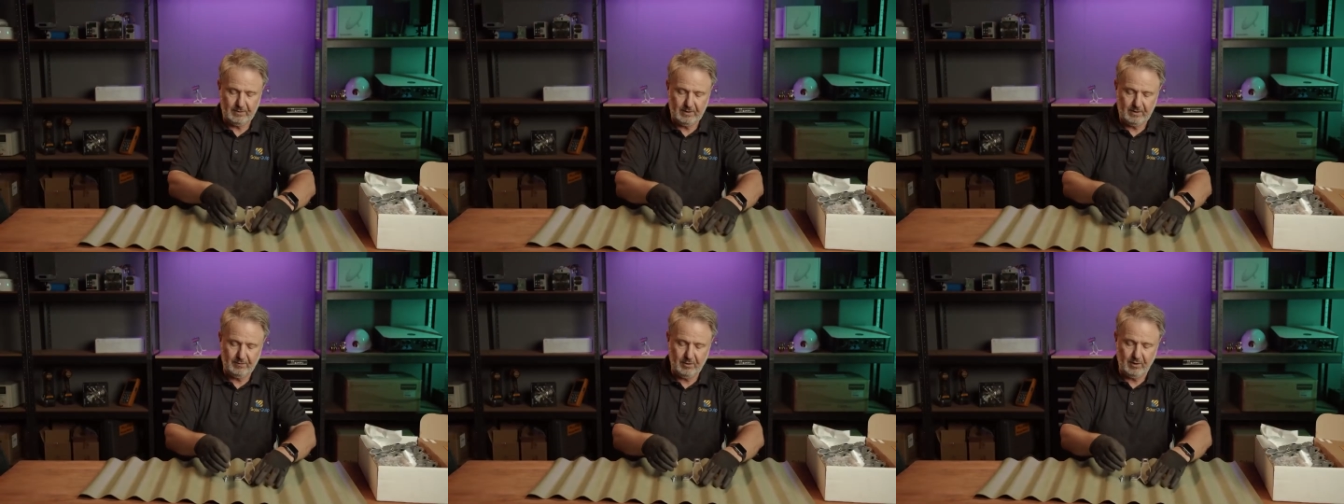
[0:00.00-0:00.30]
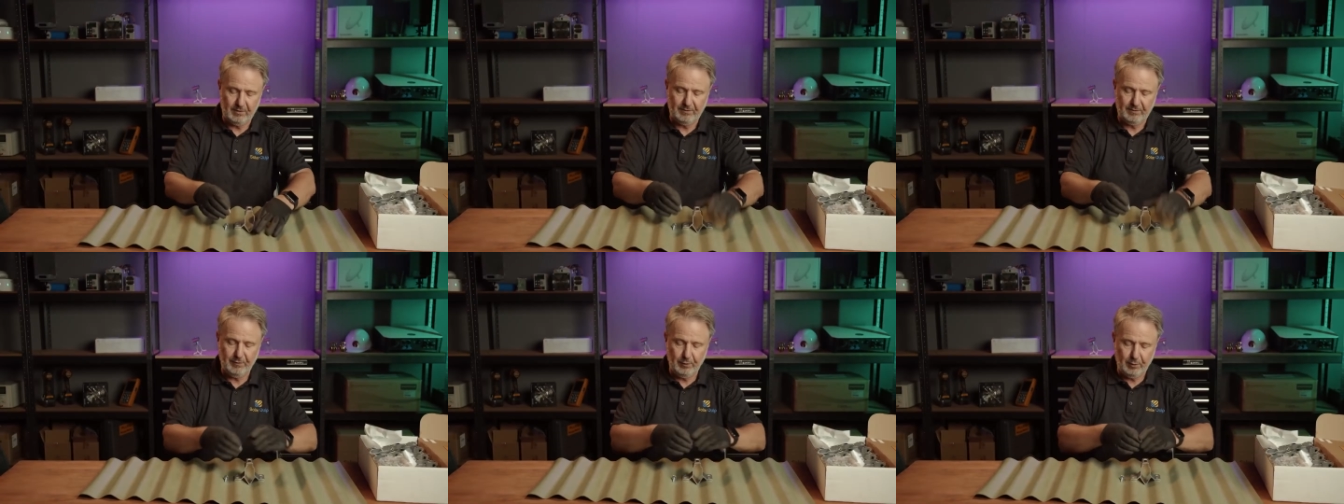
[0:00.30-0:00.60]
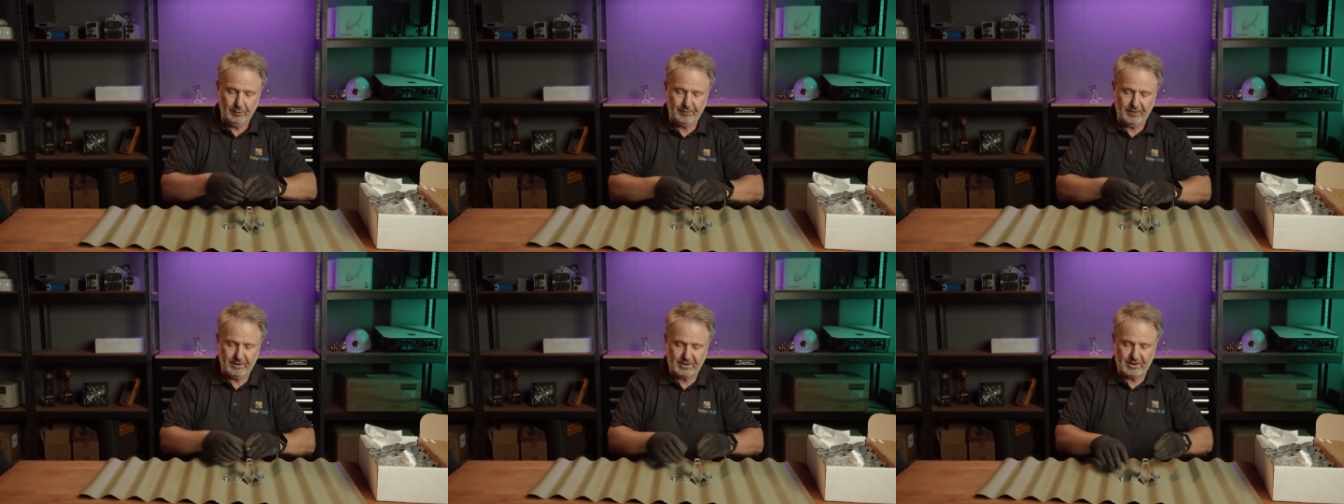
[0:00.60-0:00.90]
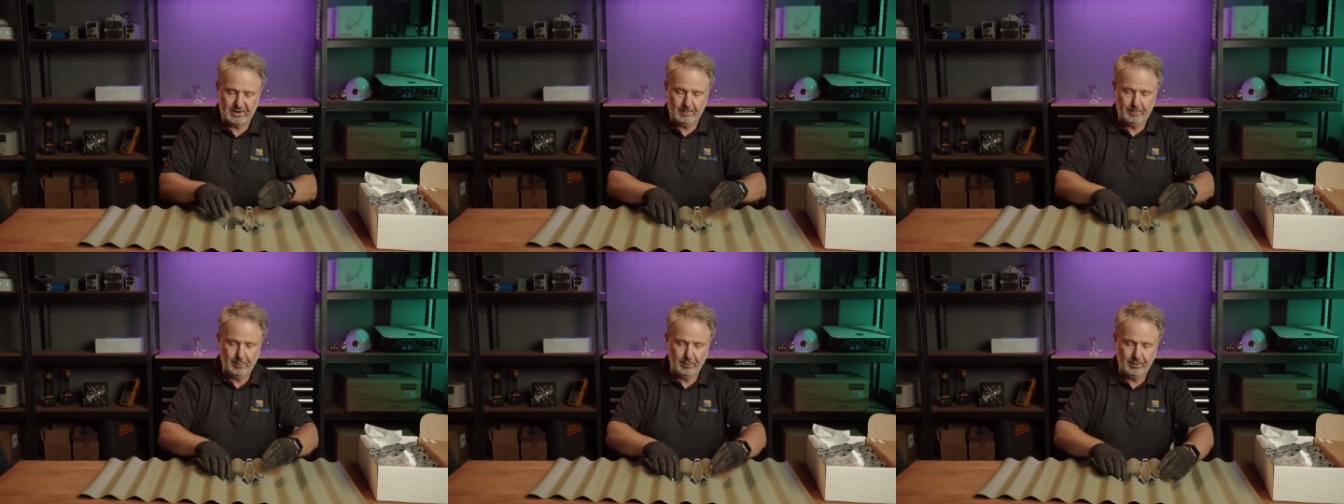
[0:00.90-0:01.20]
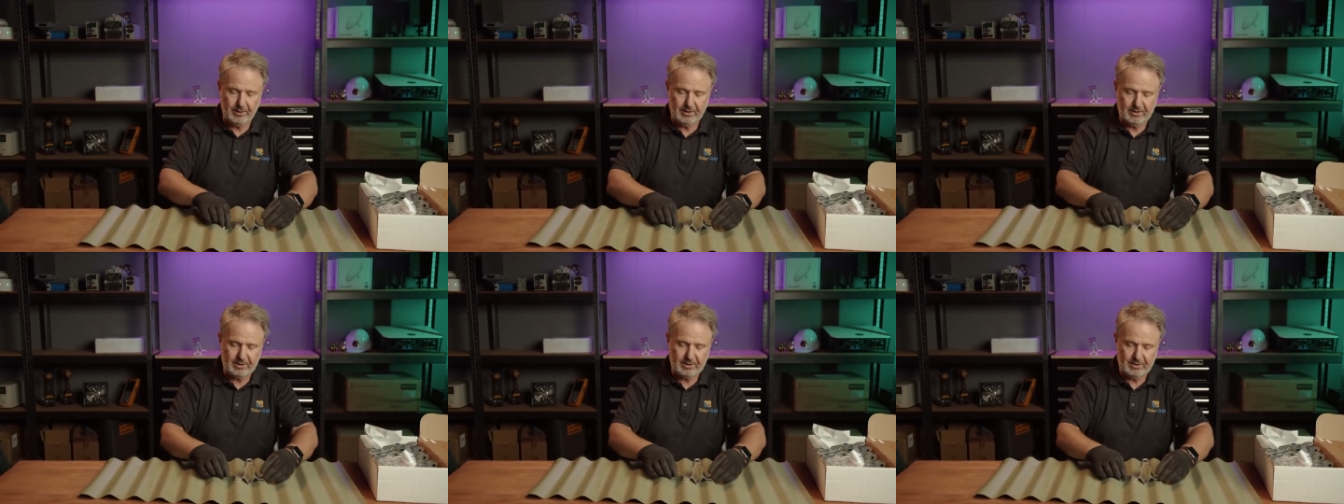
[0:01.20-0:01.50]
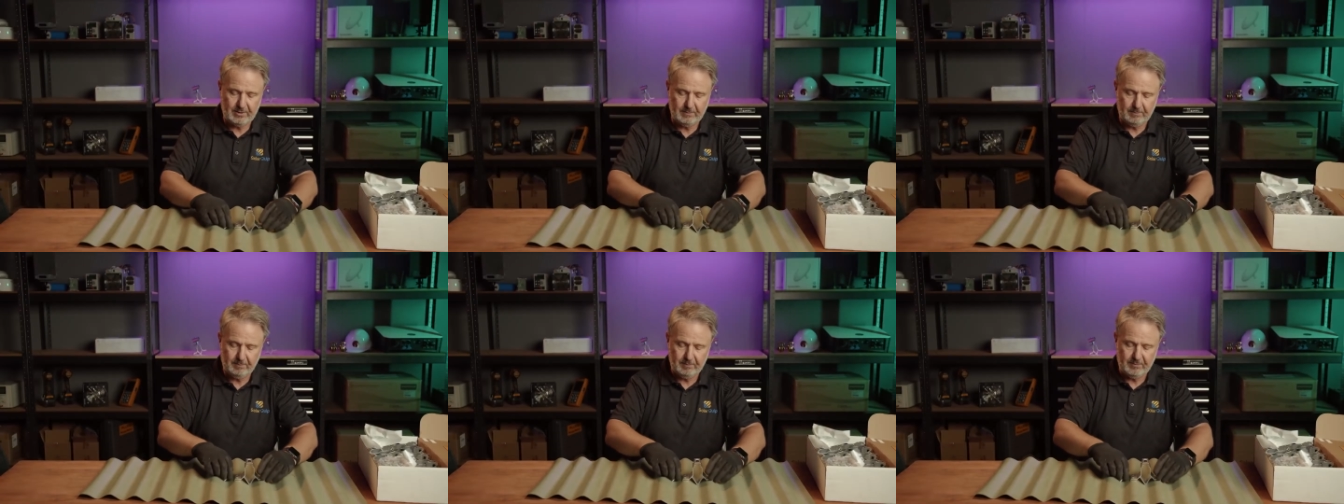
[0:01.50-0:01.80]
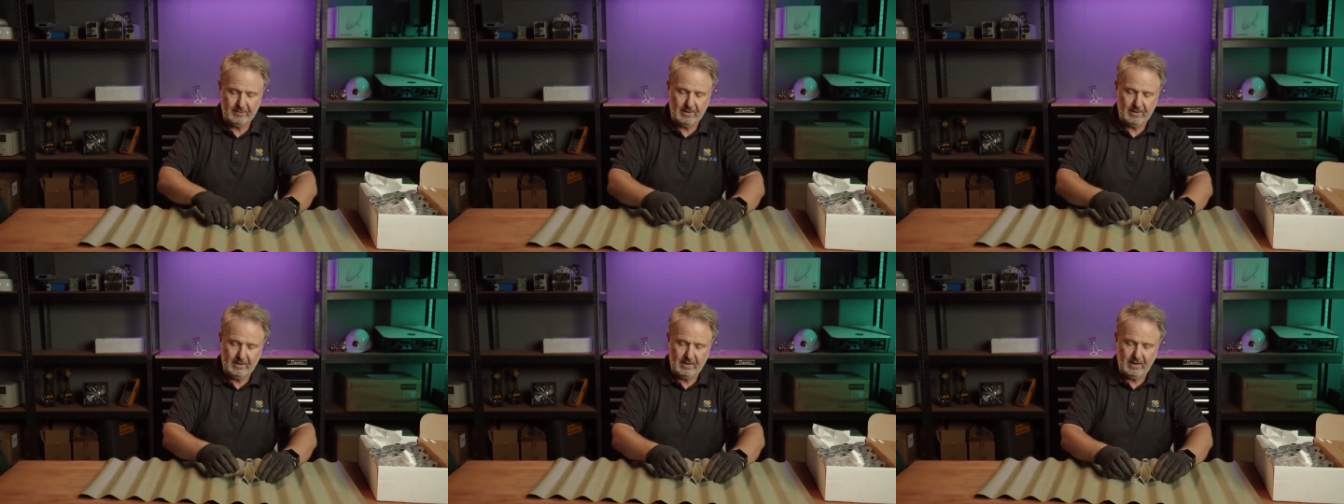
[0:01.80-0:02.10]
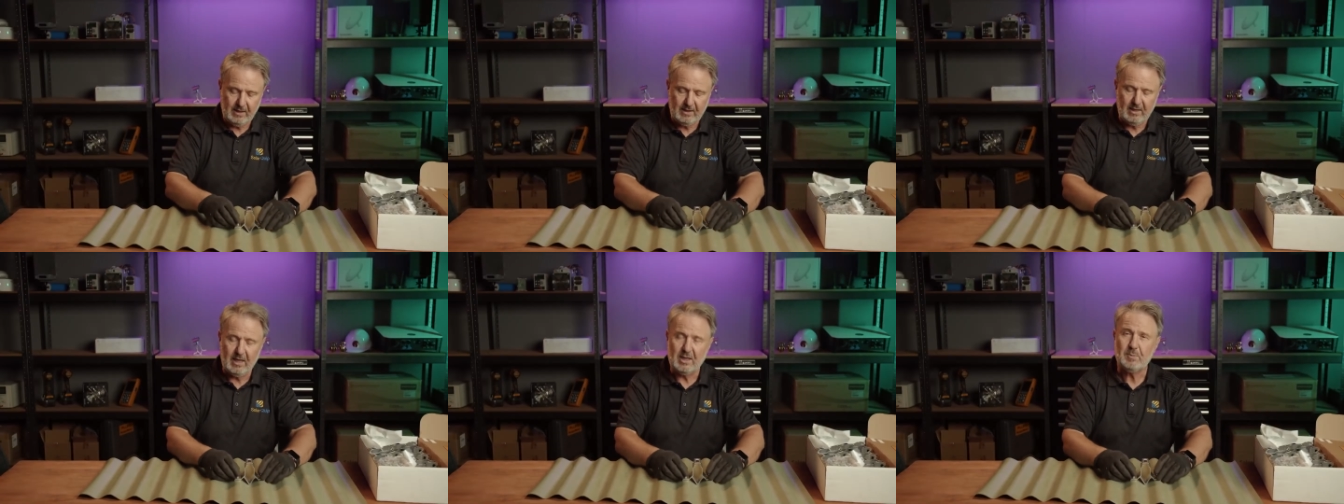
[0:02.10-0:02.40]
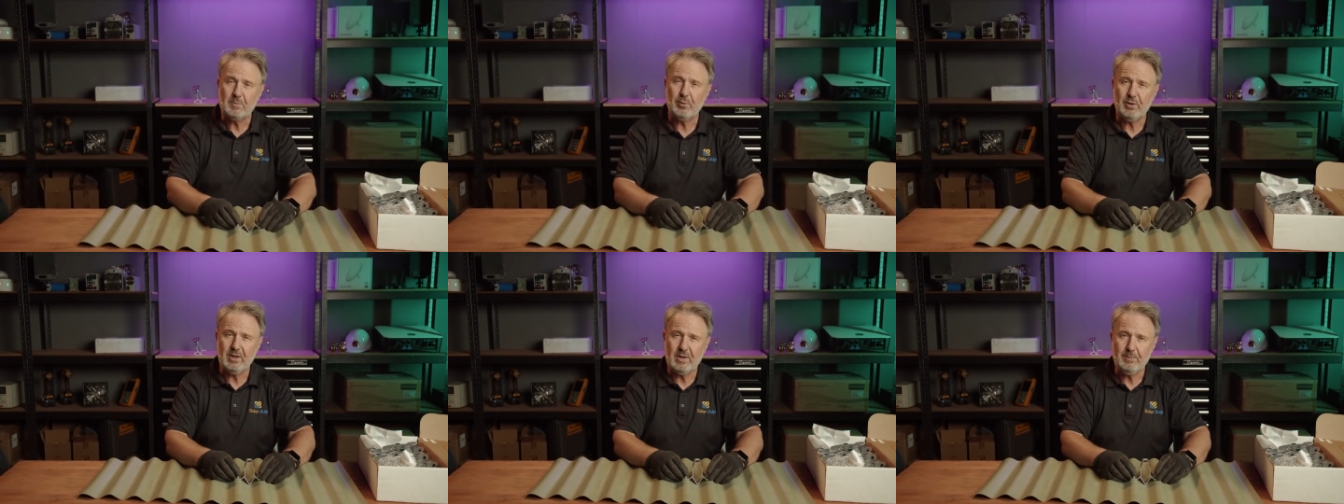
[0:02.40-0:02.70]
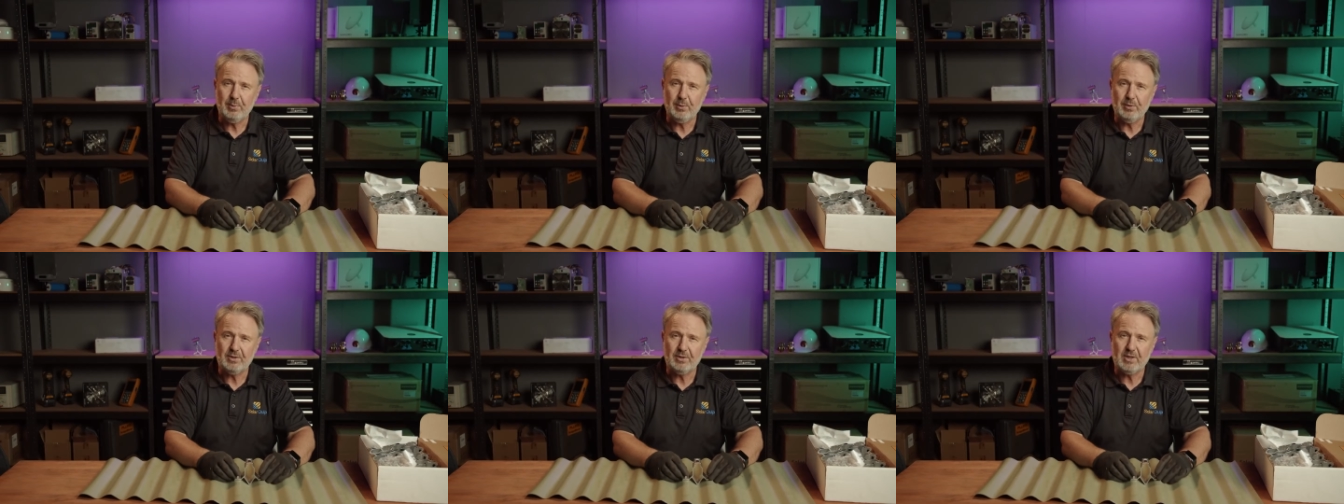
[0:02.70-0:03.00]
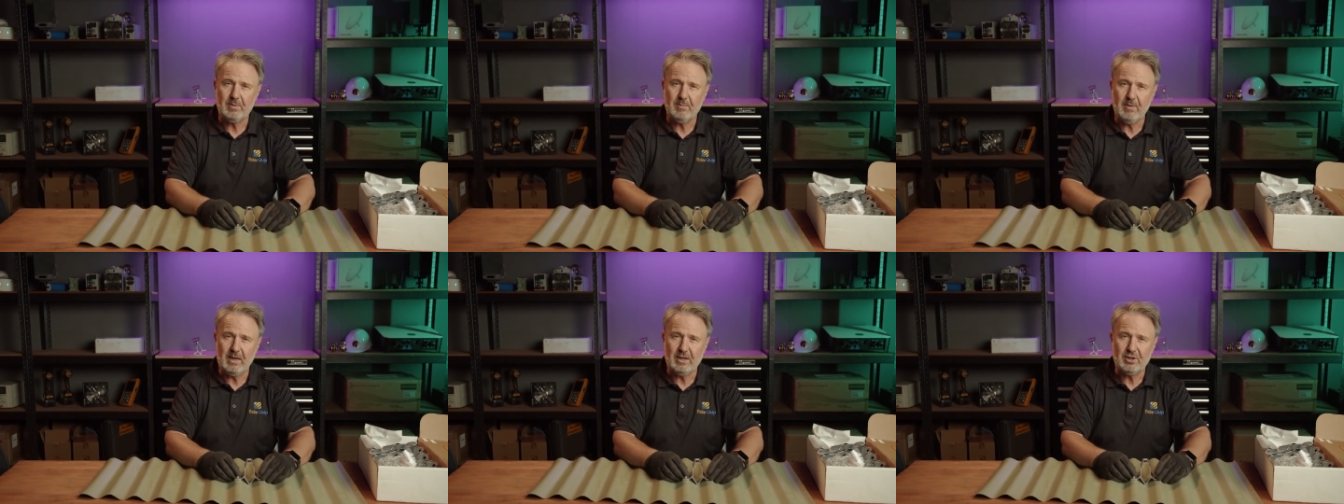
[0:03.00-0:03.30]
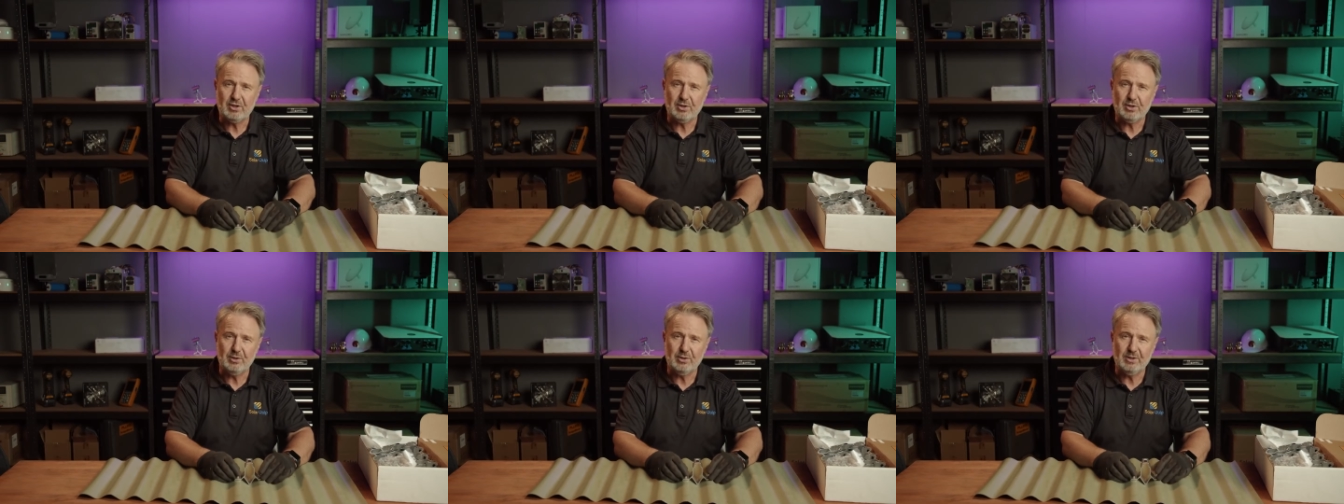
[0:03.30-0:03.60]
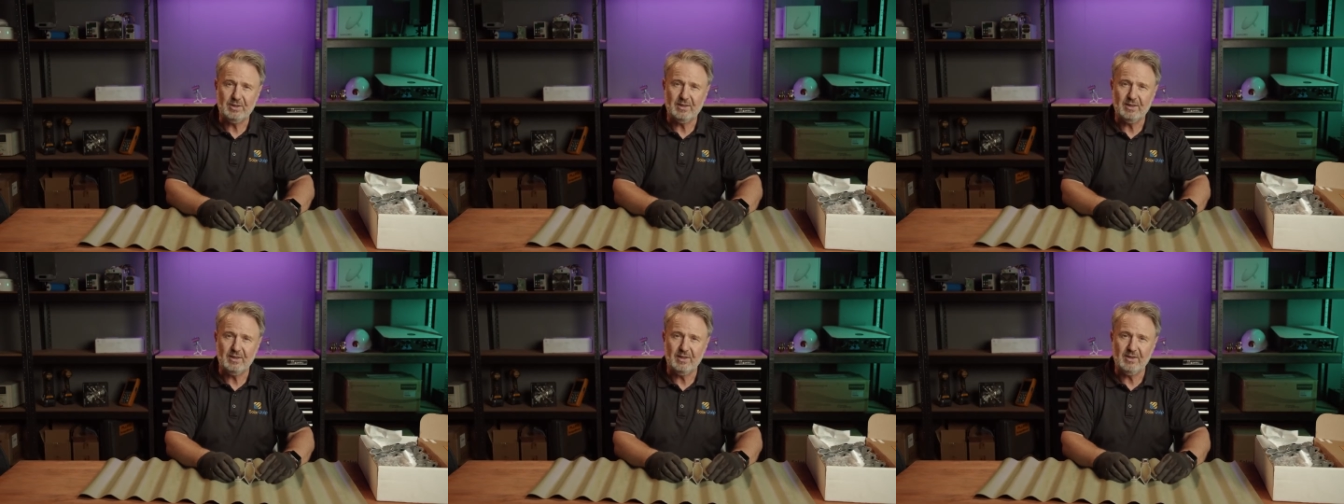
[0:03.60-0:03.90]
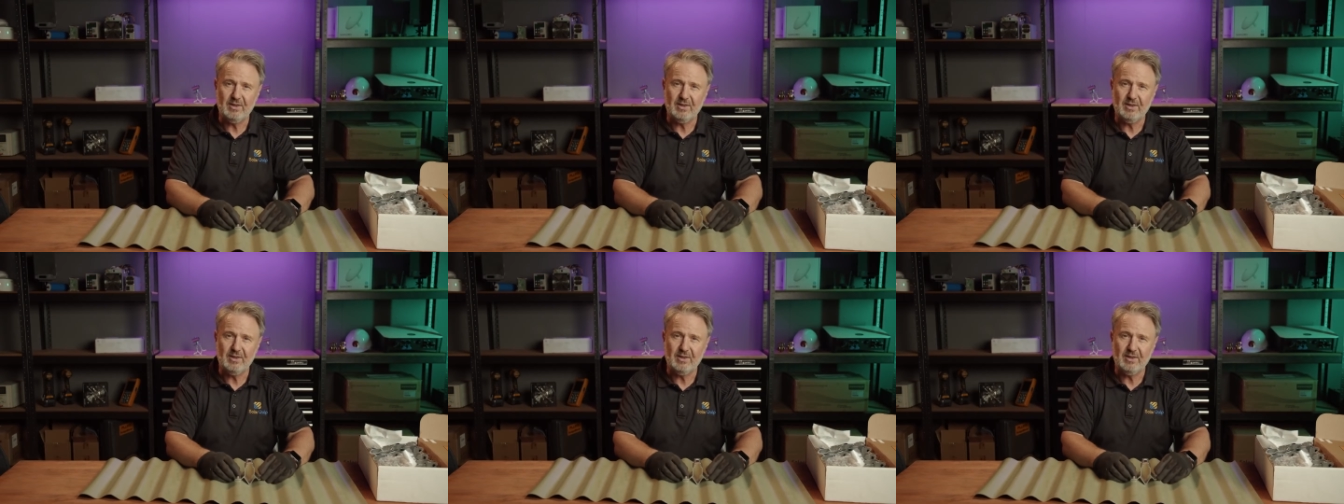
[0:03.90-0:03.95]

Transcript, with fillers: You've got 4 fixing points. It's pretty important to make sure